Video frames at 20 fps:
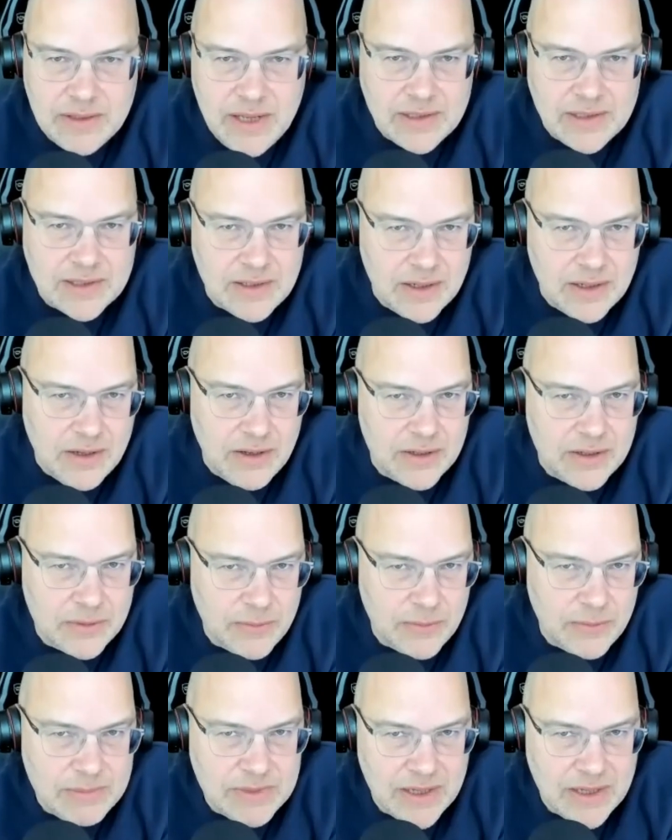And that's uh, on our
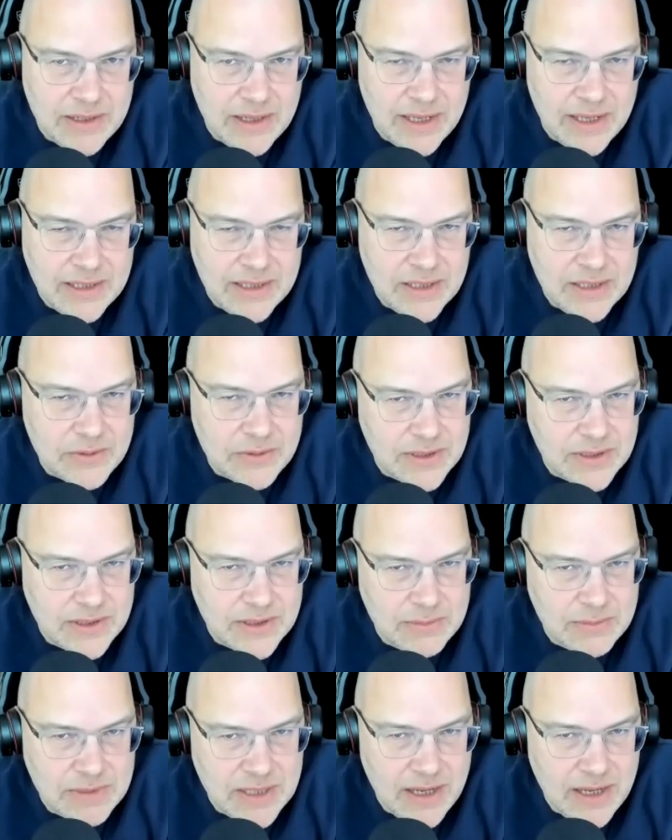website at
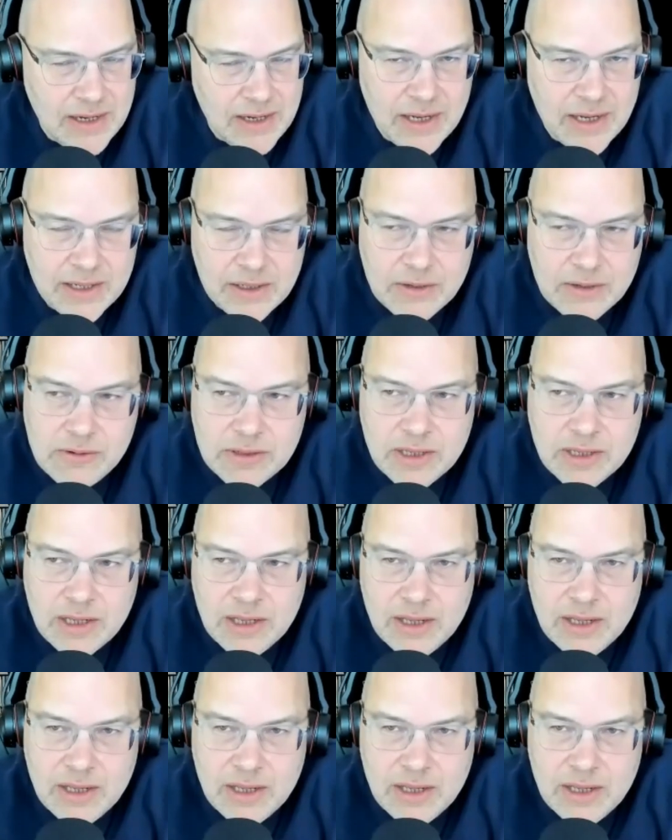ecosystems dot io